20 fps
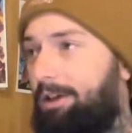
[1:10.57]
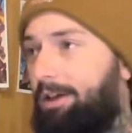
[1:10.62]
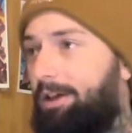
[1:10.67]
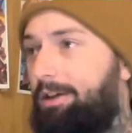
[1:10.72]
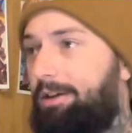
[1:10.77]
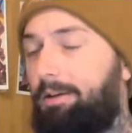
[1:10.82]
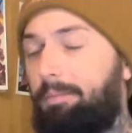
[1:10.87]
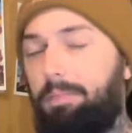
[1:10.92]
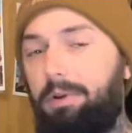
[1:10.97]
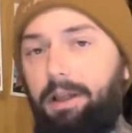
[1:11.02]

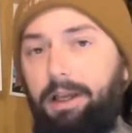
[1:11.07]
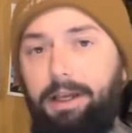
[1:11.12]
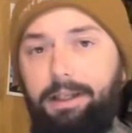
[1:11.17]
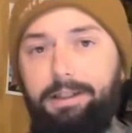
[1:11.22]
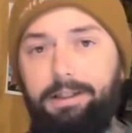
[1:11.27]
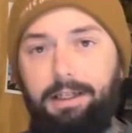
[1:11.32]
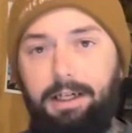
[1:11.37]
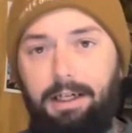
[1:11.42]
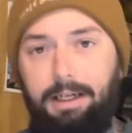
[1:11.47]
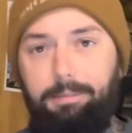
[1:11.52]

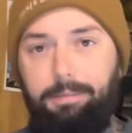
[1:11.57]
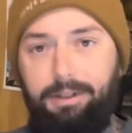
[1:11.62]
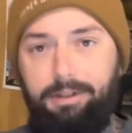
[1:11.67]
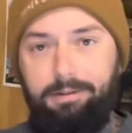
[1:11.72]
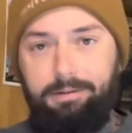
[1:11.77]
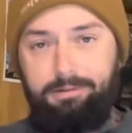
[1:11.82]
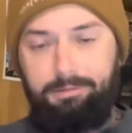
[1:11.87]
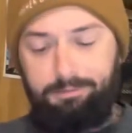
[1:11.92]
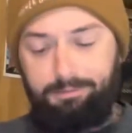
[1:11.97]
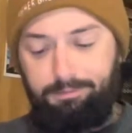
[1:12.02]
black
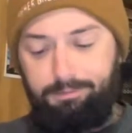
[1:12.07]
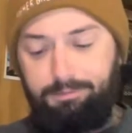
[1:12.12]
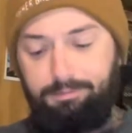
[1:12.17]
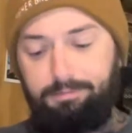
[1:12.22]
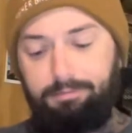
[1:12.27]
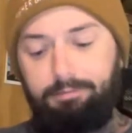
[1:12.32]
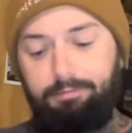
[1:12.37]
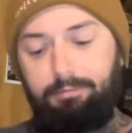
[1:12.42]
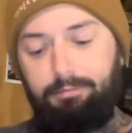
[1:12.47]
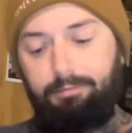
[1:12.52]
diamond
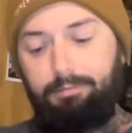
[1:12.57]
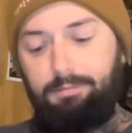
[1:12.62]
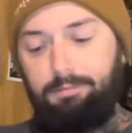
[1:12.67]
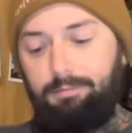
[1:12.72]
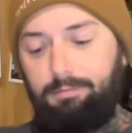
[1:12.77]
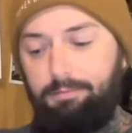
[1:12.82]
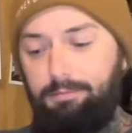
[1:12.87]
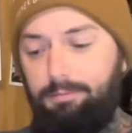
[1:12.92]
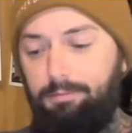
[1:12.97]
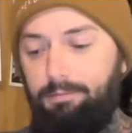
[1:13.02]

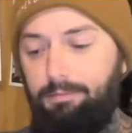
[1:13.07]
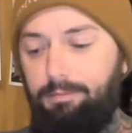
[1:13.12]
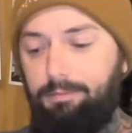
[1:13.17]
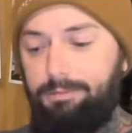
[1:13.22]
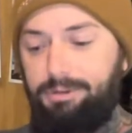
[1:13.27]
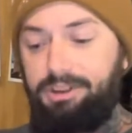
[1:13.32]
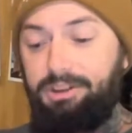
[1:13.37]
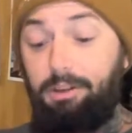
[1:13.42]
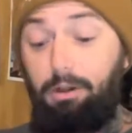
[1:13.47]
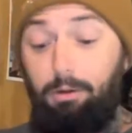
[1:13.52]

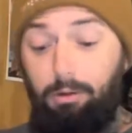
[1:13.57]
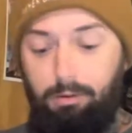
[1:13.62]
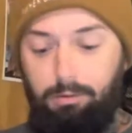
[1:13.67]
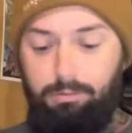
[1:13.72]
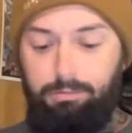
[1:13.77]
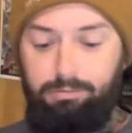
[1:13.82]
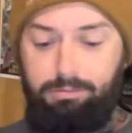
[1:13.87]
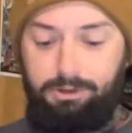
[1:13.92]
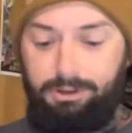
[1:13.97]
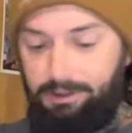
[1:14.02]

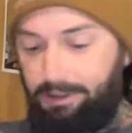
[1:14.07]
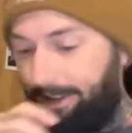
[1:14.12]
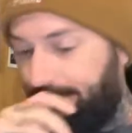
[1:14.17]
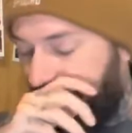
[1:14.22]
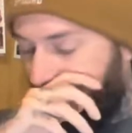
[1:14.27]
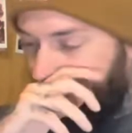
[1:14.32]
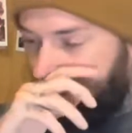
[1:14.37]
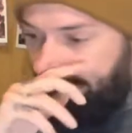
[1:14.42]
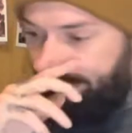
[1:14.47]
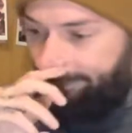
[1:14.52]
zones, they
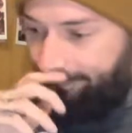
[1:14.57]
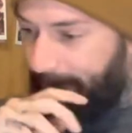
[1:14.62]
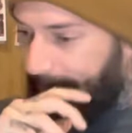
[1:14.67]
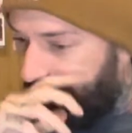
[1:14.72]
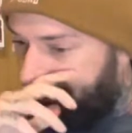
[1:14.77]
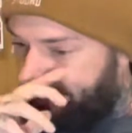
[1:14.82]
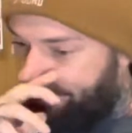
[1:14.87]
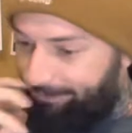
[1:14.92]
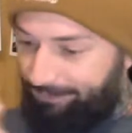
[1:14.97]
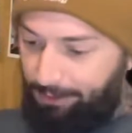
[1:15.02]
did not
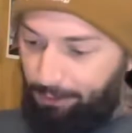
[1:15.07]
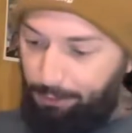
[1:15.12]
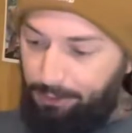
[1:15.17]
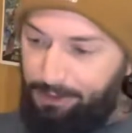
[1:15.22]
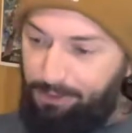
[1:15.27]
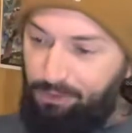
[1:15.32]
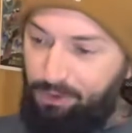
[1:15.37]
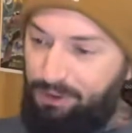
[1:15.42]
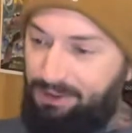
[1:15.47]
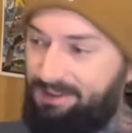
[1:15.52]
fit me, even though
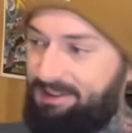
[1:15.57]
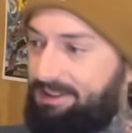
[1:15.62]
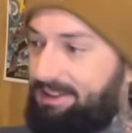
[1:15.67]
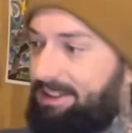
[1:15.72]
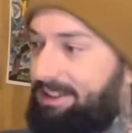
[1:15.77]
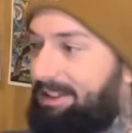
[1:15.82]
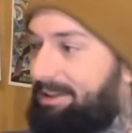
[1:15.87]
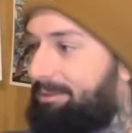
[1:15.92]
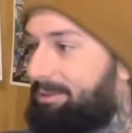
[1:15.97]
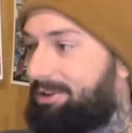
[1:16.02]
they were a
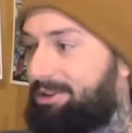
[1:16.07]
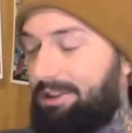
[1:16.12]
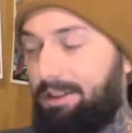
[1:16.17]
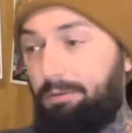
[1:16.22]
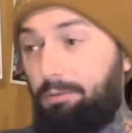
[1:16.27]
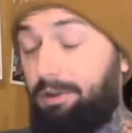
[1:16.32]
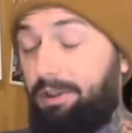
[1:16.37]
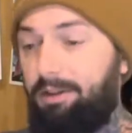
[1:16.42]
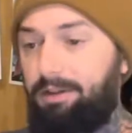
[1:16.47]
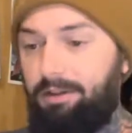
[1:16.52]
10, which I
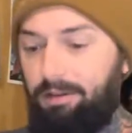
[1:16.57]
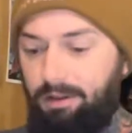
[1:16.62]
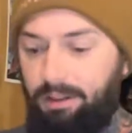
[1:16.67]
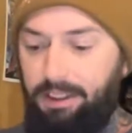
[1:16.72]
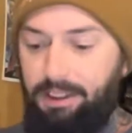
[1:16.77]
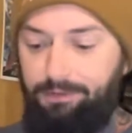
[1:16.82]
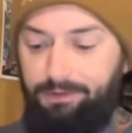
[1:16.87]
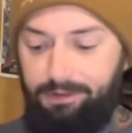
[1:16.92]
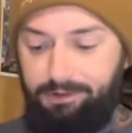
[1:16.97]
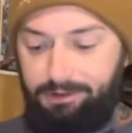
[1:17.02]
wear an
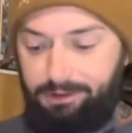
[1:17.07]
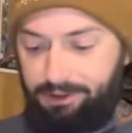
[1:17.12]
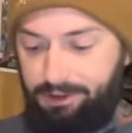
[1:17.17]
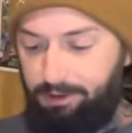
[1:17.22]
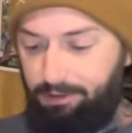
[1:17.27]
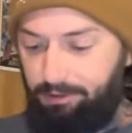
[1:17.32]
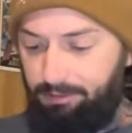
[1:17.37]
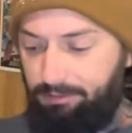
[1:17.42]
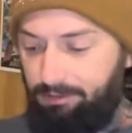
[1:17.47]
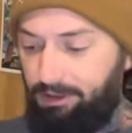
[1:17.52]
11,
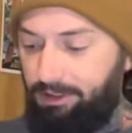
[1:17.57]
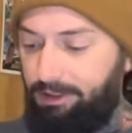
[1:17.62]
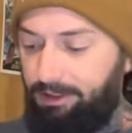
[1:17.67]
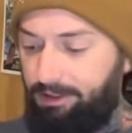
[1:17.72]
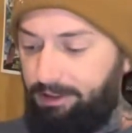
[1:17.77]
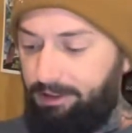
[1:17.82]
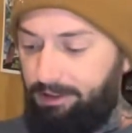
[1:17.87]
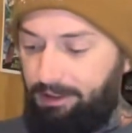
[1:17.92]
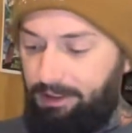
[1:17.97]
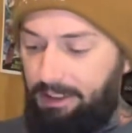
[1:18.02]
so
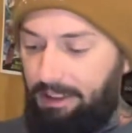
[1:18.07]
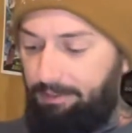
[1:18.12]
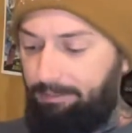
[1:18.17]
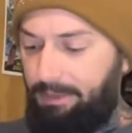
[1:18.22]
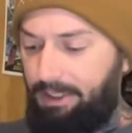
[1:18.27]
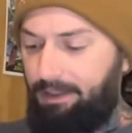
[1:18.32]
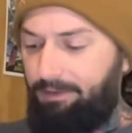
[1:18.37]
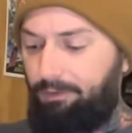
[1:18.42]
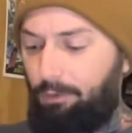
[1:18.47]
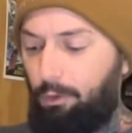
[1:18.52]
I
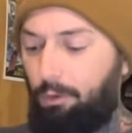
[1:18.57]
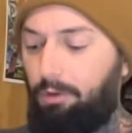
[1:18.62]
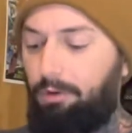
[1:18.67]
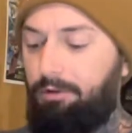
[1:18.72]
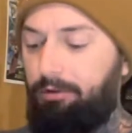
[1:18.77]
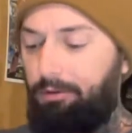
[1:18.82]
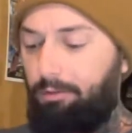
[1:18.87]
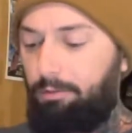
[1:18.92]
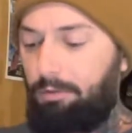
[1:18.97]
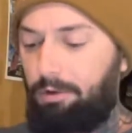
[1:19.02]
may have
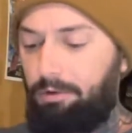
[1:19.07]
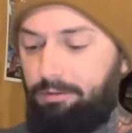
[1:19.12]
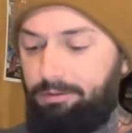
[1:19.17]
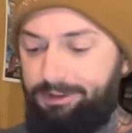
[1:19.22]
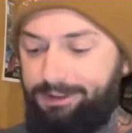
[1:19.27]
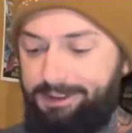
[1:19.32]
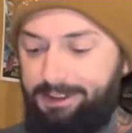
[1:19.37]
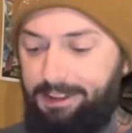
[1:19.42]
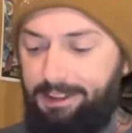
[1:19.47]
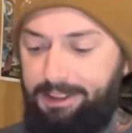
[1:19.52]
ordered the wrong
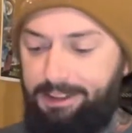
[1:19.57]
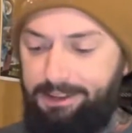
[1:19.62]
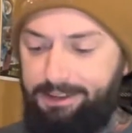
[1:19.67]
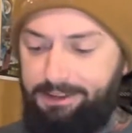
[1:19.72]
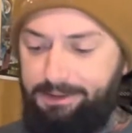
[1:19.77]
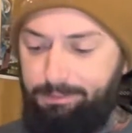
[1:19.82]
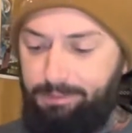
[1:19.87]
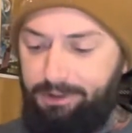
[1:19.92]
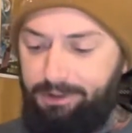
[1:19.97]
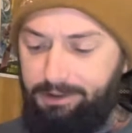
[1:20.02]

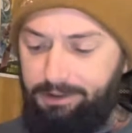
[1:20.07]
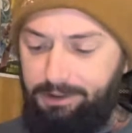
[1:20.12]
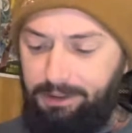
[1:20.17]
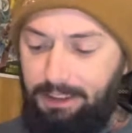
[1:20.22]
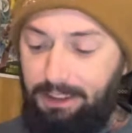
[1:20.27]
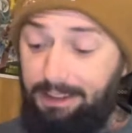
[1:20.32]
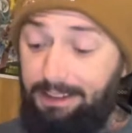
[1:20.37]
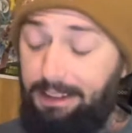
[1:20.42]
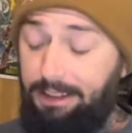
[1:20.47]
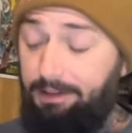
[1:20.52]
size. But
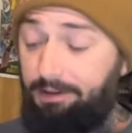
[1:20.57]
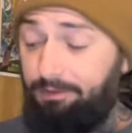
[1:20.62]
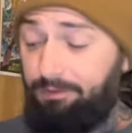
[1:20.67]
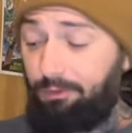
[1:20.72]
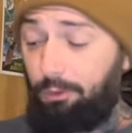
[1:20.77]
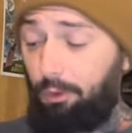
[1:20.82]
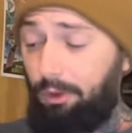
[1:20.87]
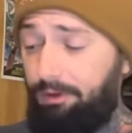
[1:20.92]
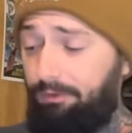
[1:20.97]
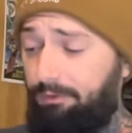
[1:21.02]
I got a
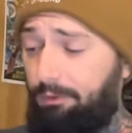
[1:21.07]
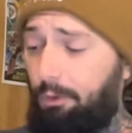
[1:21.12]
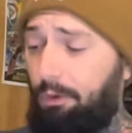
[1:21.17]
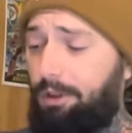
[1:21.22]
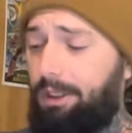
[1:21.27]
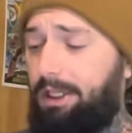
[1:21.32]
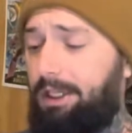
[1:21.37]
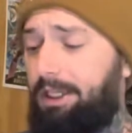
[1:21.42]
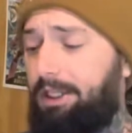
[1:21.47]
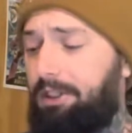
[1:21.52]

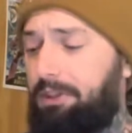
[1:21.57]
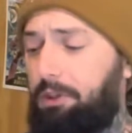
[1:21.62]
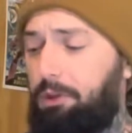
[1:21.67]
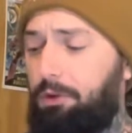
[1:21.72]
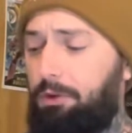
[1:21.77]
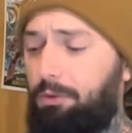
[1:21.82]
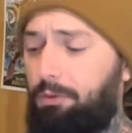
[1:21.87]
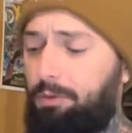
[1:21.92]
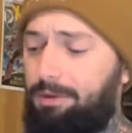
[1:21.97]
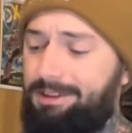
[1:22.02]
44
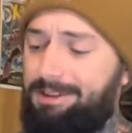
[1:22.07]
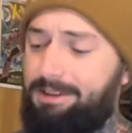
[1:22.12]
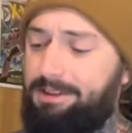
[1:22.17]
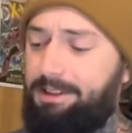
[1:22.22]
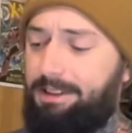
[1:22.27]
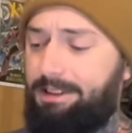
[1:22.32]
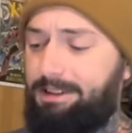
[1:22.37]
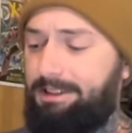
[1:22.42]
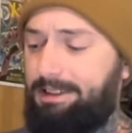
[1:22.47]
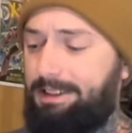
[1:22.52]
EU, which is
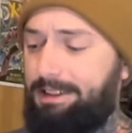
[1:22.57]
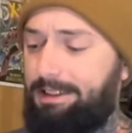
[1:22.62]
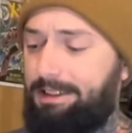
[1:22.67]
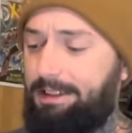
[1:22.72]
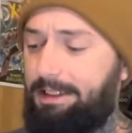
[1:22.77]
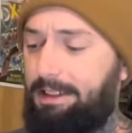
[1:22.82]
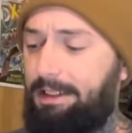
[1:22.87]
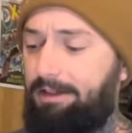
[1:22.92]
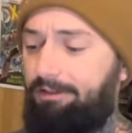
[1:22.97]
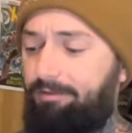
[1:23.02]
a
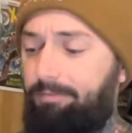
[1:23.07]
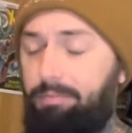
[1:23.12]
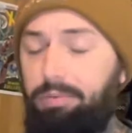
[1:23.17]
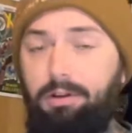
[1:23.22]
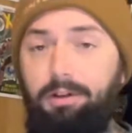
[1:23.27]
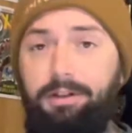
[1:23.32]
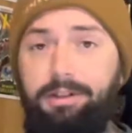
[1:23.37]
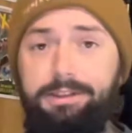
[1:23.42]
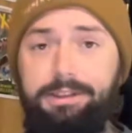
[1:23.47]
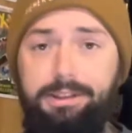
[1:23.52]
10.5
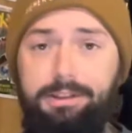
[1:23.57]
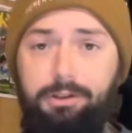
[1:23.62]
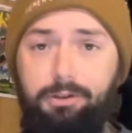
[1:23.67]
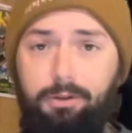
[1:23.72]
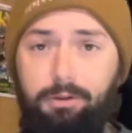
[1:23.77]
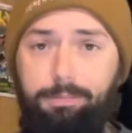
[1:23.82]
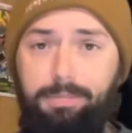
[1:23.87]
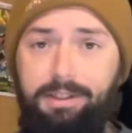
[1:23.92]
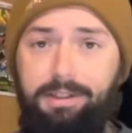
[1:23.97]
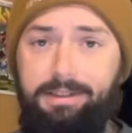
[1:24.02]
plus in
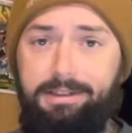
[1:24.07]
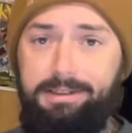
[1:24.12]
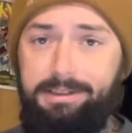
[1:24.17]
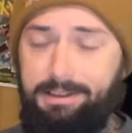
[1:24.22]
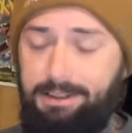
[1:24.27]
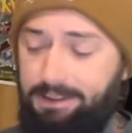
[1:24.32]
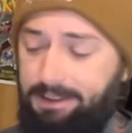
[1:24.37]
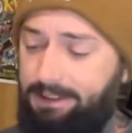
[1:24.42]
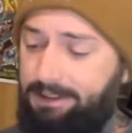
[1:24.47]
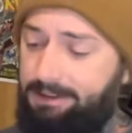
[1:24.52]
European
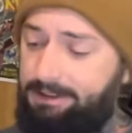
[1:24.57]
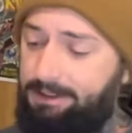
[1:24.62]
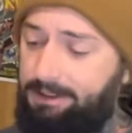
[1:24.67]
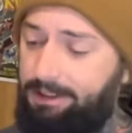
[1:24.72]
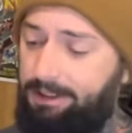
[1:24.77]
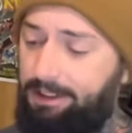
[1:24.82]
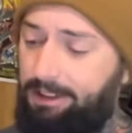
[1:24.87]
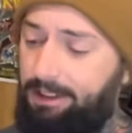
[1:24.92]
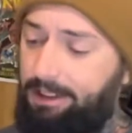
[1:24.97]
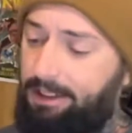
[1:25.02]
size.
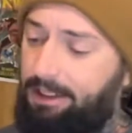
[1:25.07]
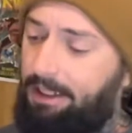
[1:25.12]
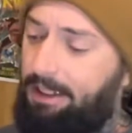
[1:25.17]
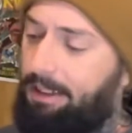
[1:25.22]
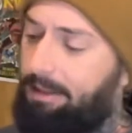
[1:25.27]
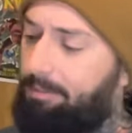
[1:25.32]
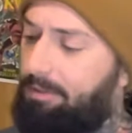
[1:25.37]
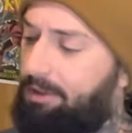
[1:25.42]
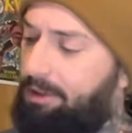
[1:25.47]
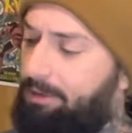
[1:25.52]

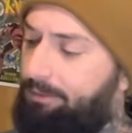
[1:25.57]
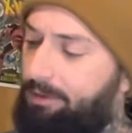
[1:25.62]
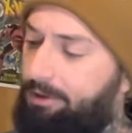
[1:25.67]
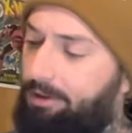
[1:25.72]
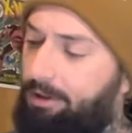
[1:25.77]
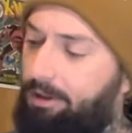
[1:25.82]
I believe a